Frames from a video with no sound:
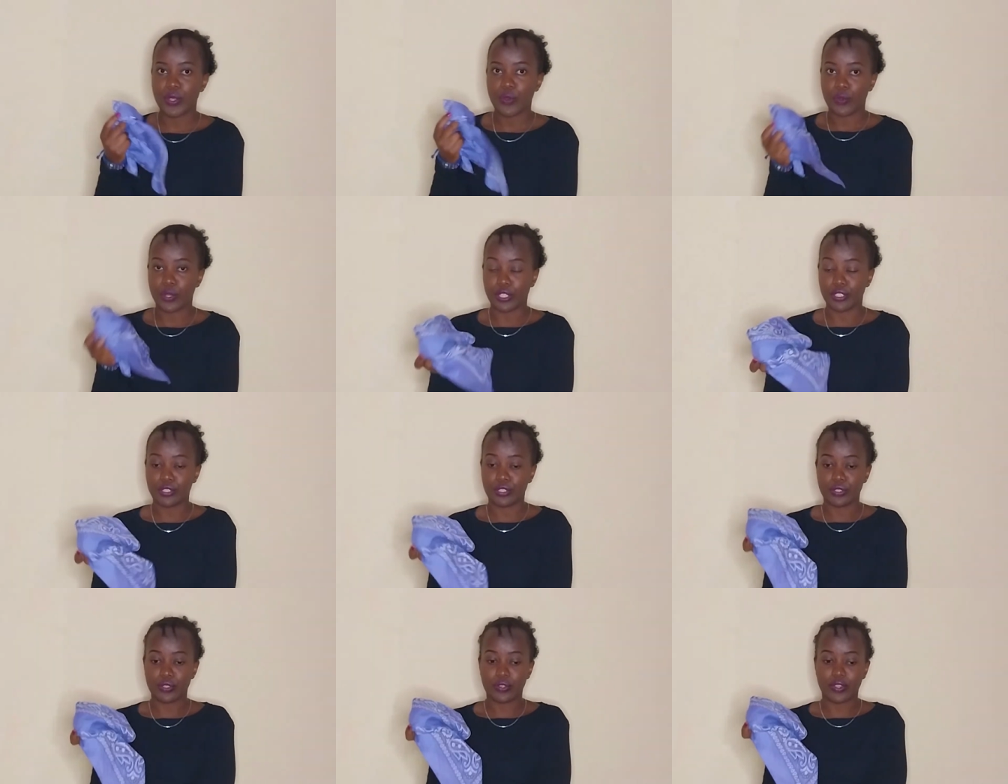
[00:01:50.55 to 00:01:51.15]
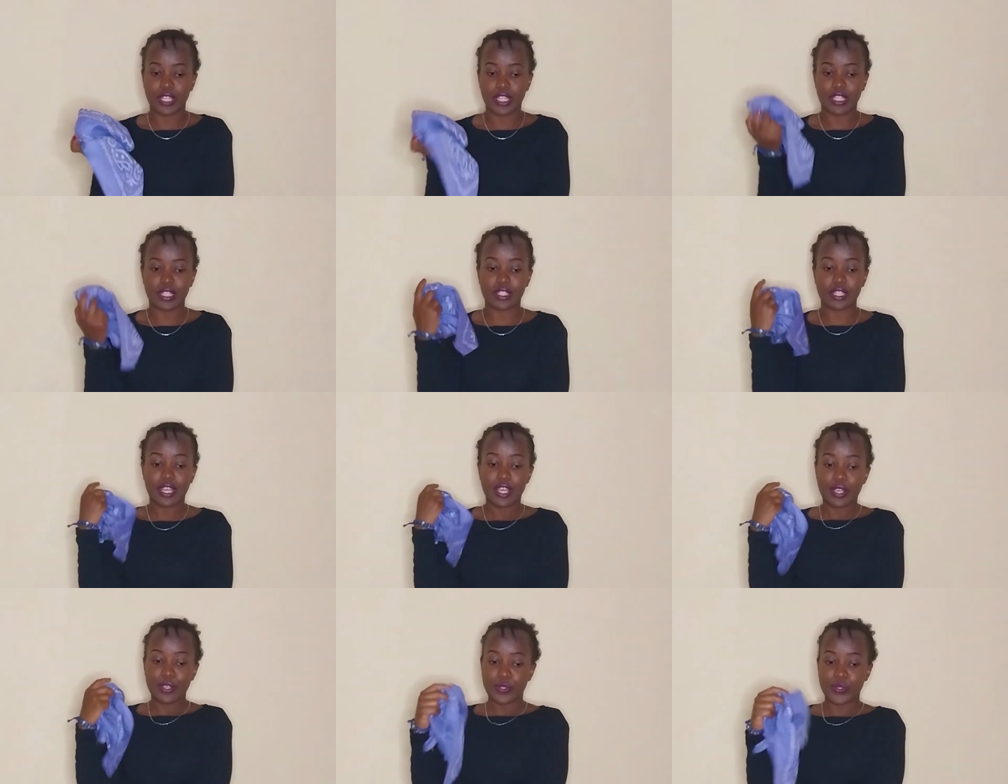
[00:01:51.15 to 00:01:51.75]
well to do
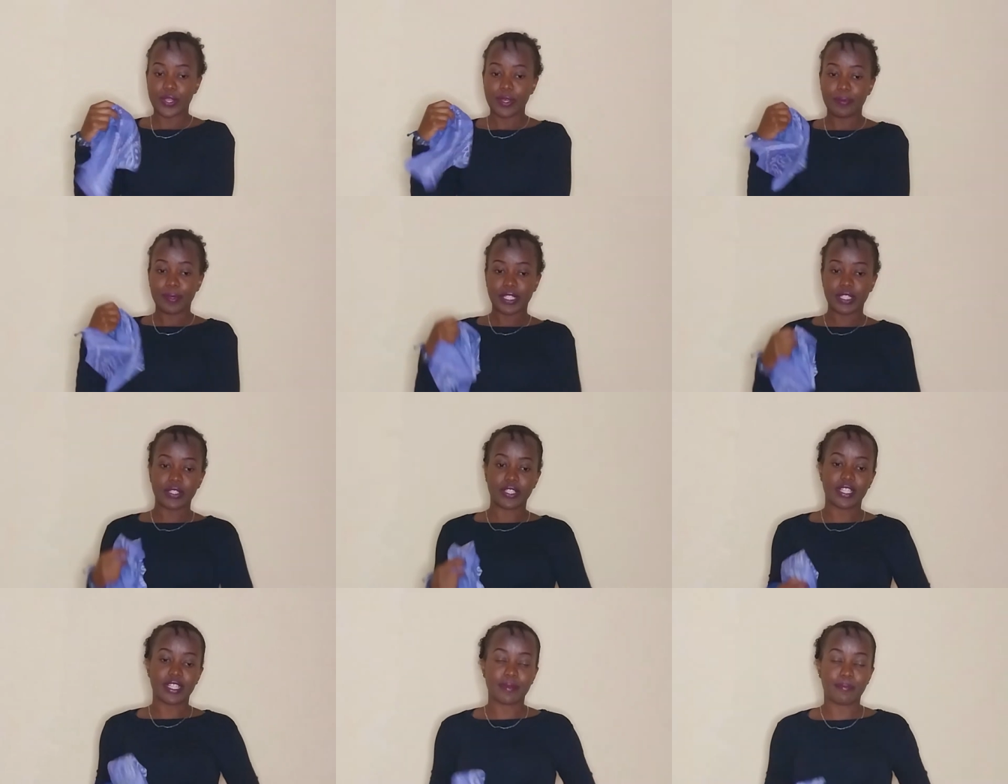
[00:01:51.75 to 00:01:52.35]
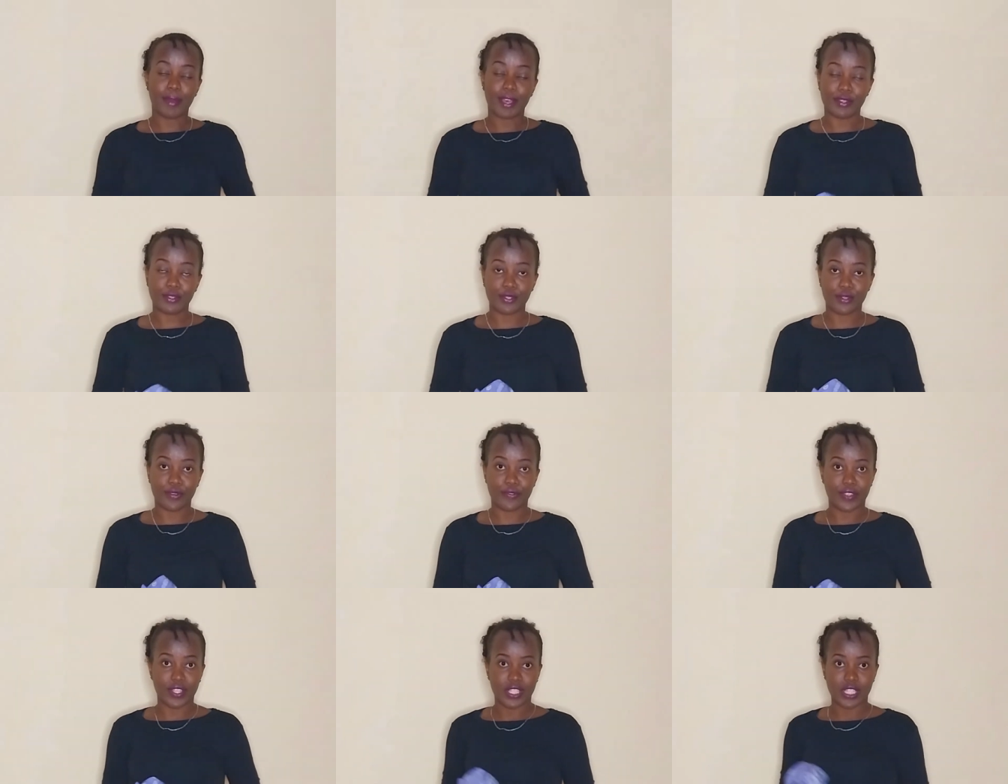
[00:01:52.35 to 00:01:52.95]
this so a particular
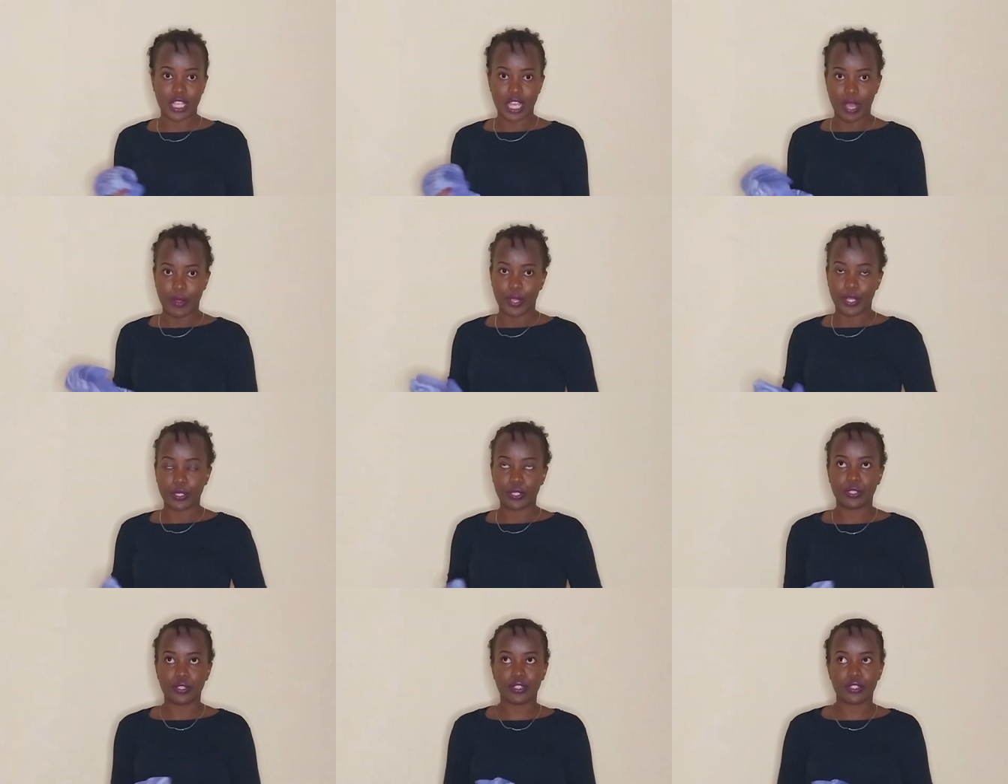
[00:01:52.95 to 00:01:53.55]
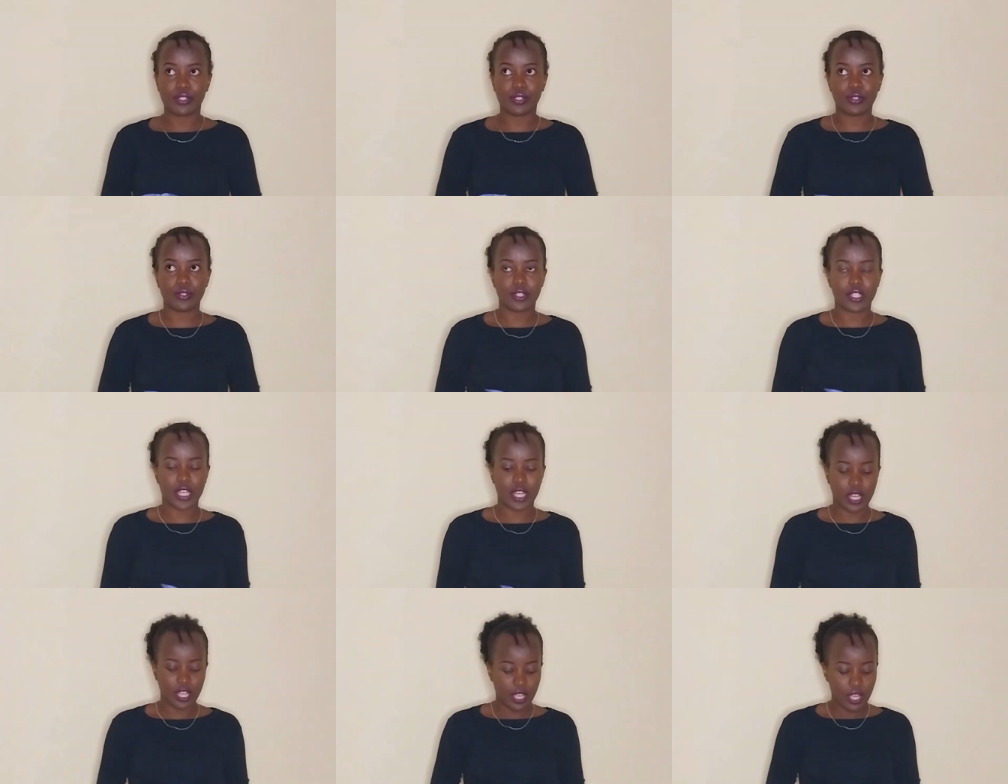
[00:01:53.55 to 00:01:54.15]
person of the day our goals
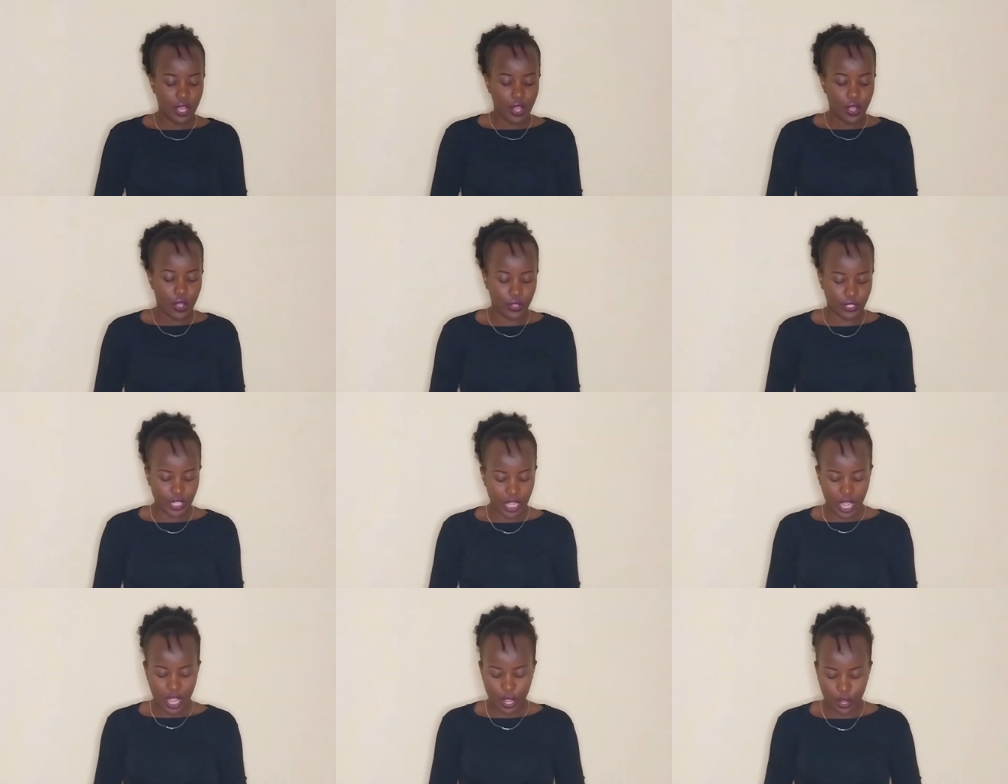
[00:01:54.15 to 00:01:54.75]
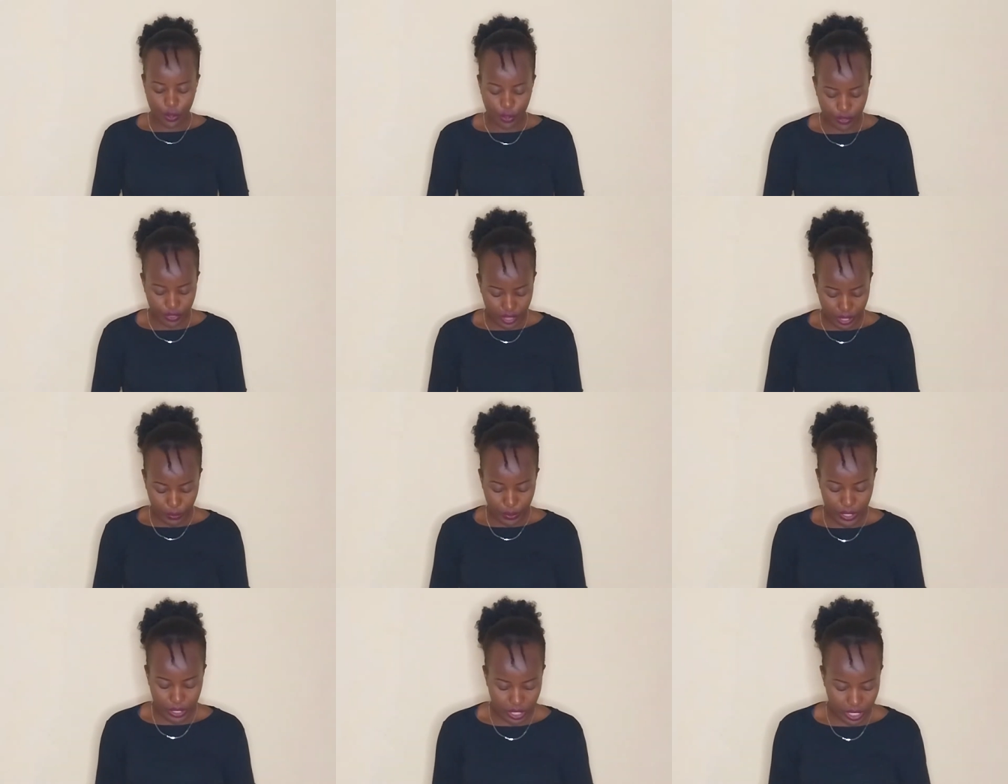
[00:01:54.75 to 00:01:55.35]
today on how on
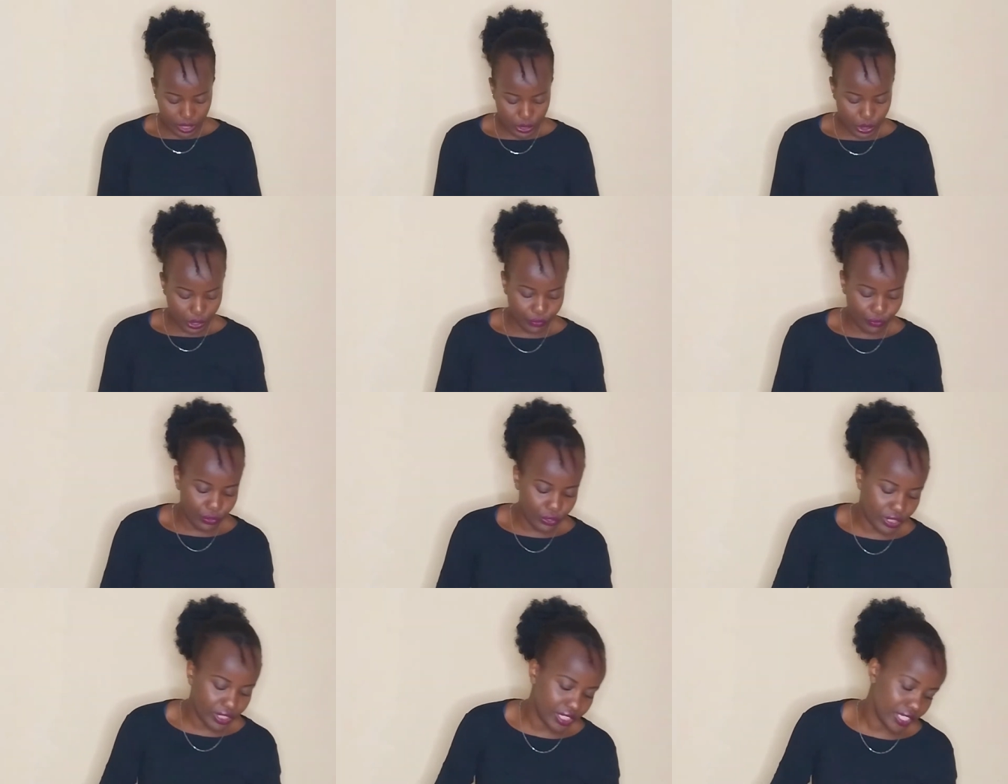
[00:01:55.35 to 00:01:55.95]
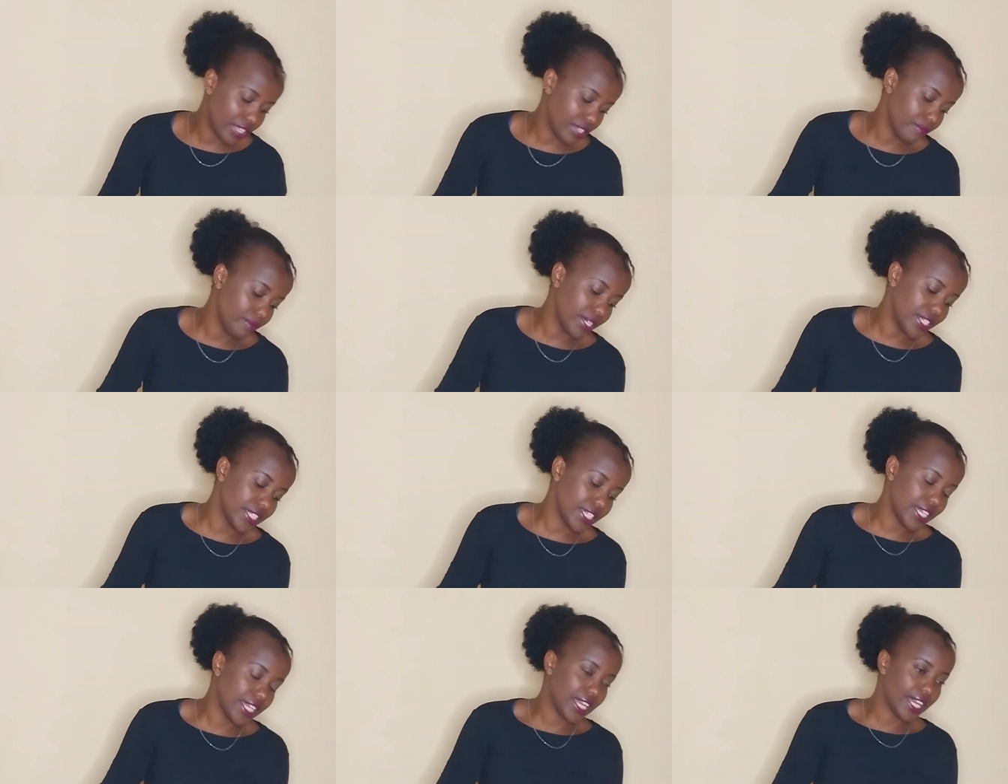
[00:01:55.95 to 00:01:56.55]
the one that you're folding the
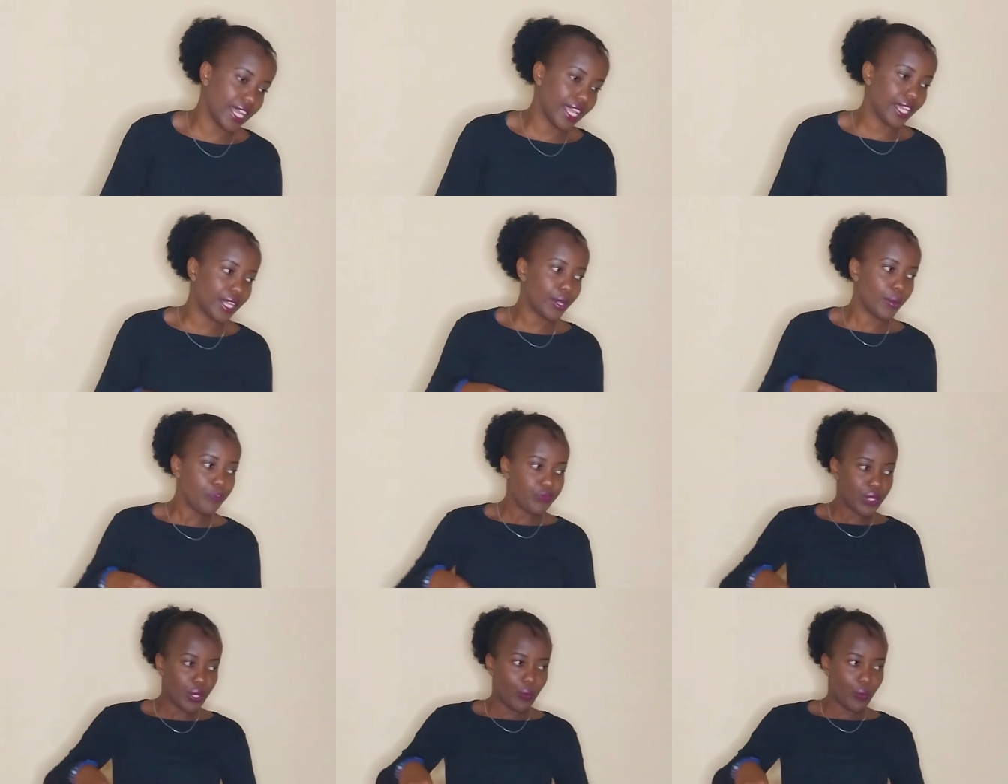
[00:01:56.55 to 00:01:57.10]
bandana like